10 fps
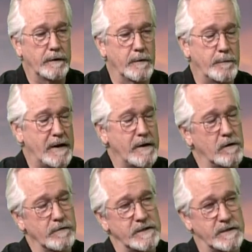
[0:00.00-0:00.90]
depending
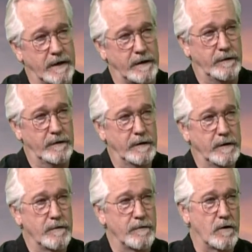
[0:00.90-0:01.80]
on the state,
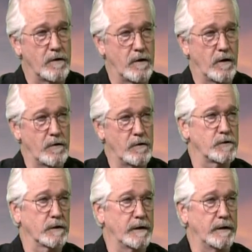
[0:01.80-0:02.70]
there are
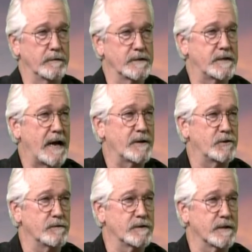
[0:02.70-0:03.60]
usually
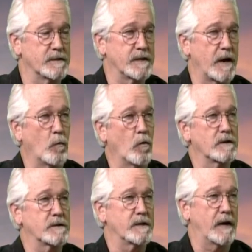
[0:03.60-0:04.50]
statutes that say
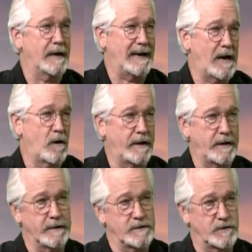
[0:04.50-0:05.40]
once a county
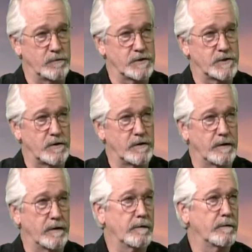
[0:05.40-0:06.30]
gets to a
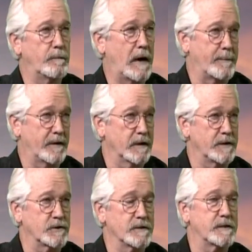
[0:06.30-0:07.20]
certain
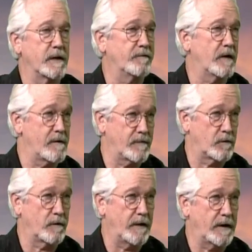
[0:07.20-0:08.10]
population, say
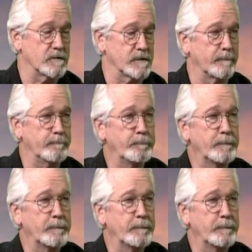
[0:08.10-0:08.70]
500,000,